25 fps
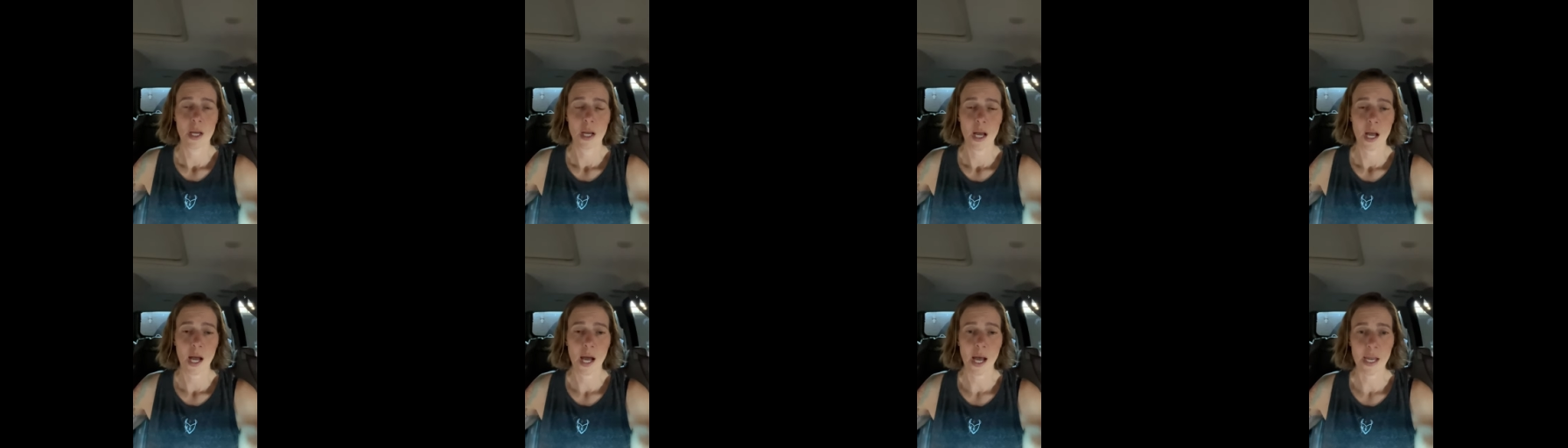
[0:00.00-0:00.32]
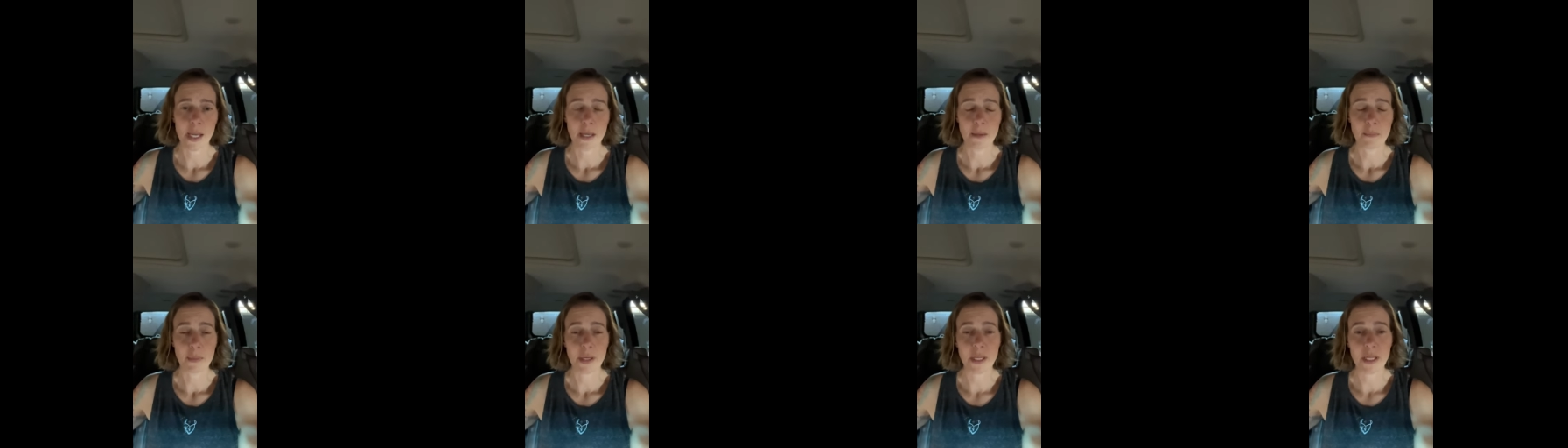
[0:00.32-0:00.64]

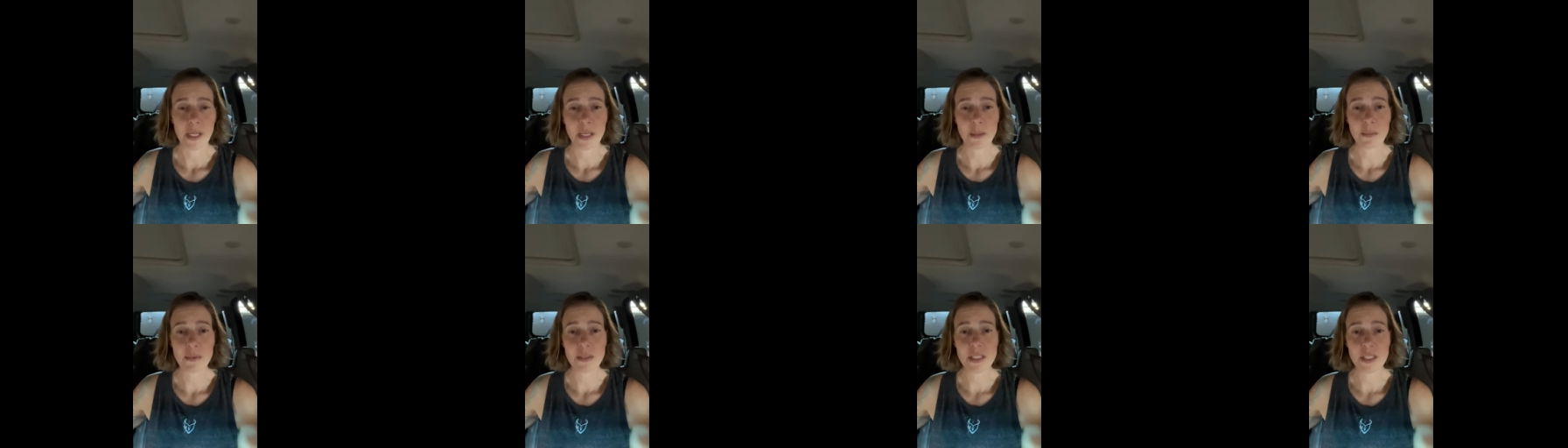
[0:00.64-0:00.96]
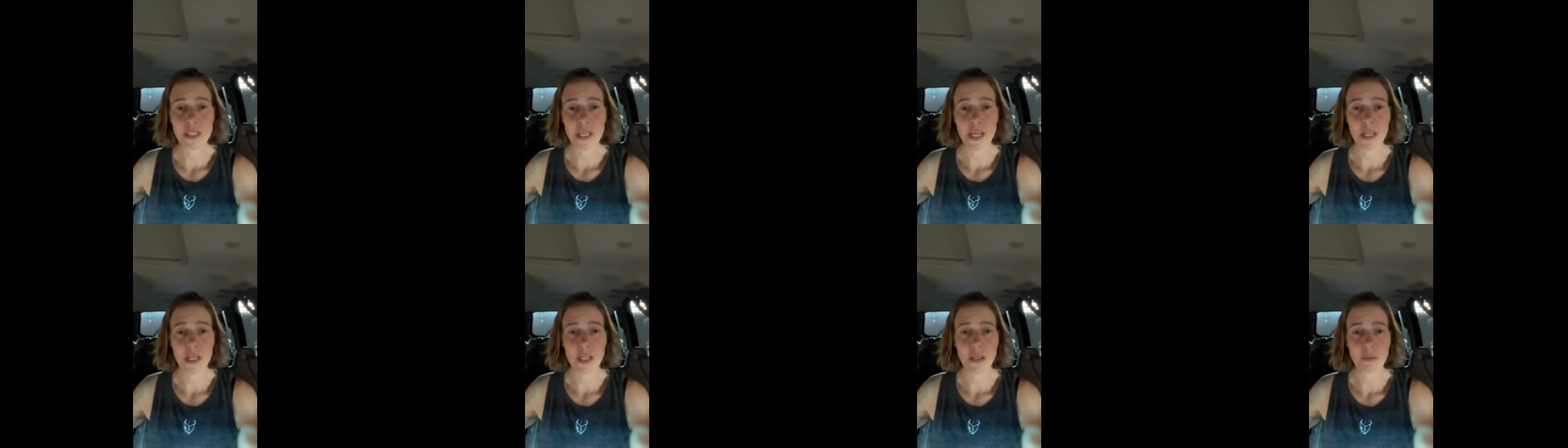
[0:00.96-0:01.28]
Hi, my name is
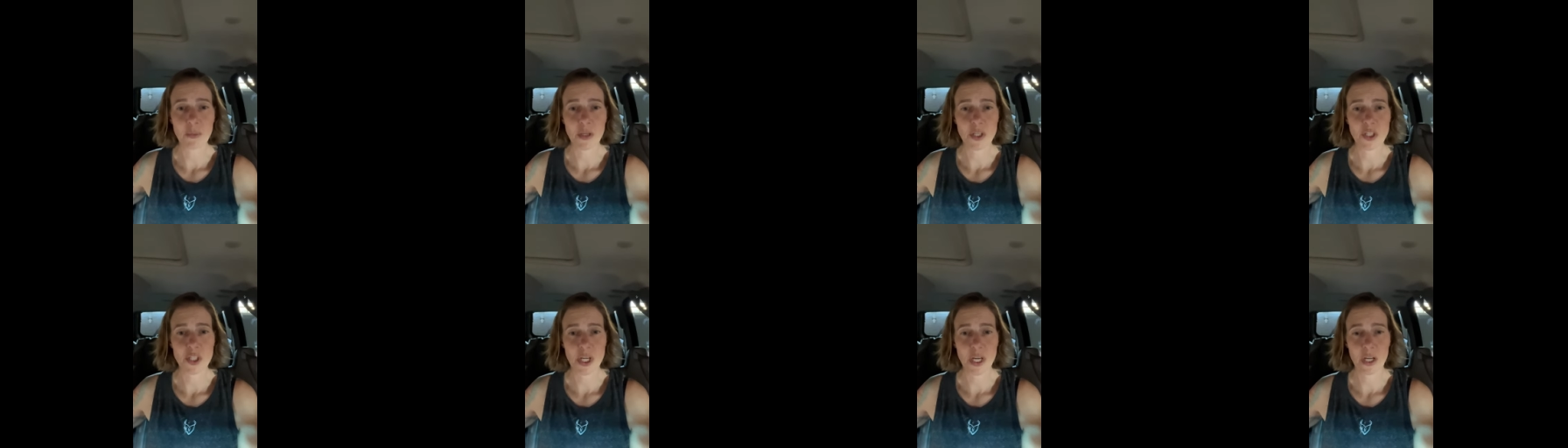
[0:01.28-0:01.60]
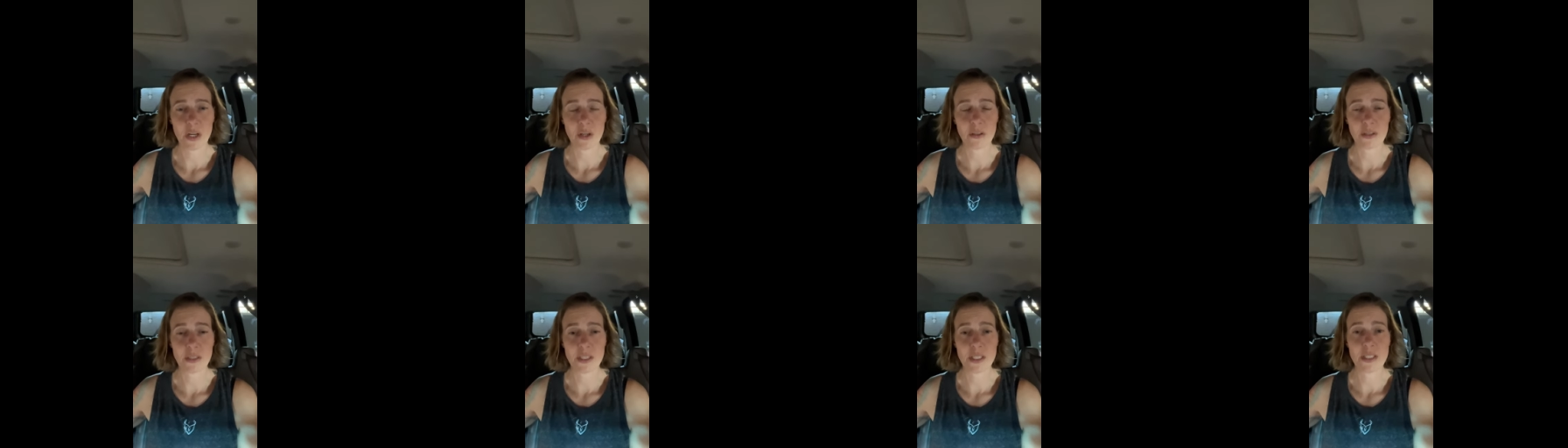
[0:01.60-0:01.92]
Katie and my
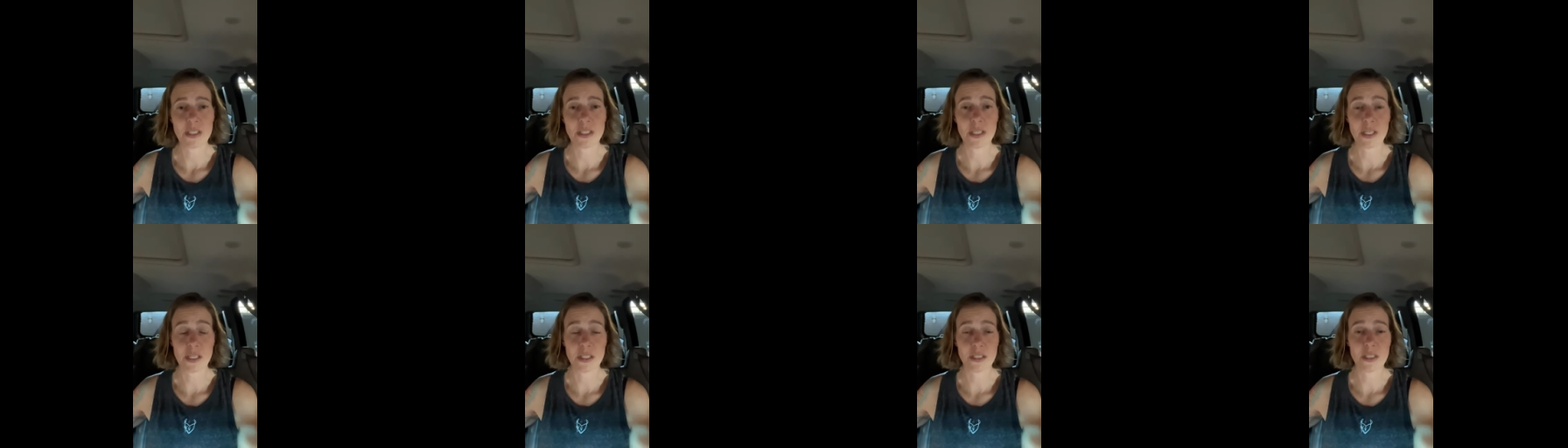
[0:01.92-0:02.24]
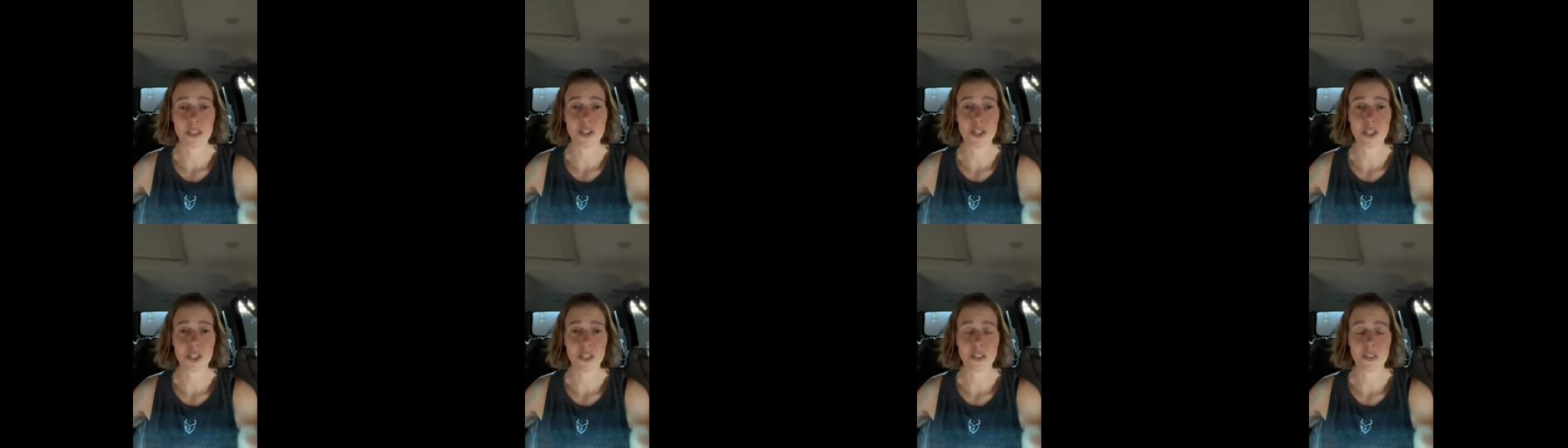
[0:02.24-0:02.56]
channel is Is
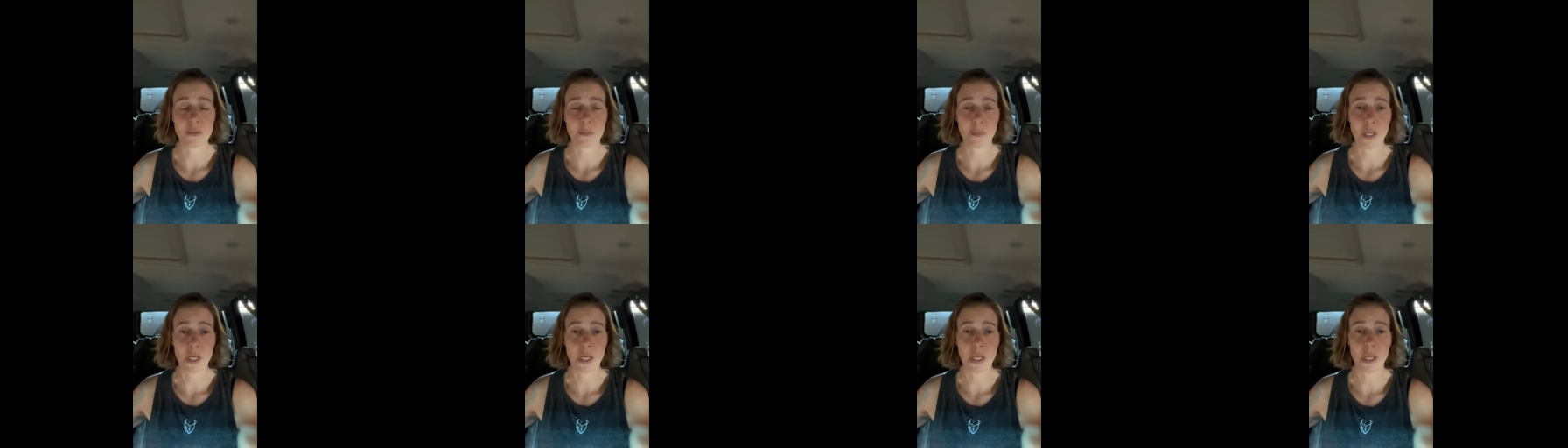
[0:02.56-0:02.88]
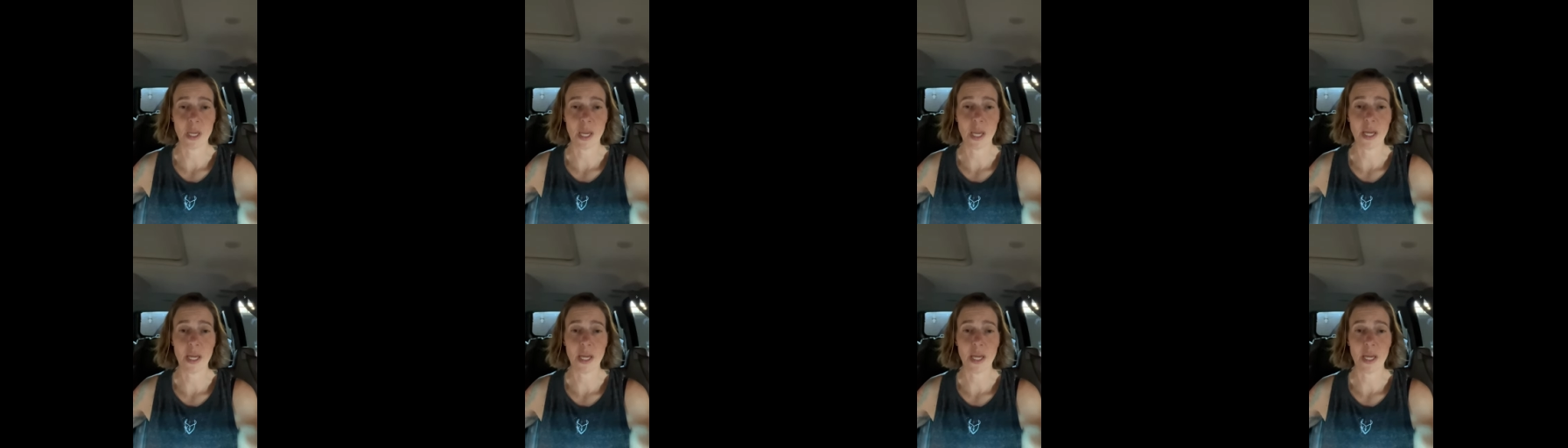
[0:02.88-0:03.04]
It Just Me?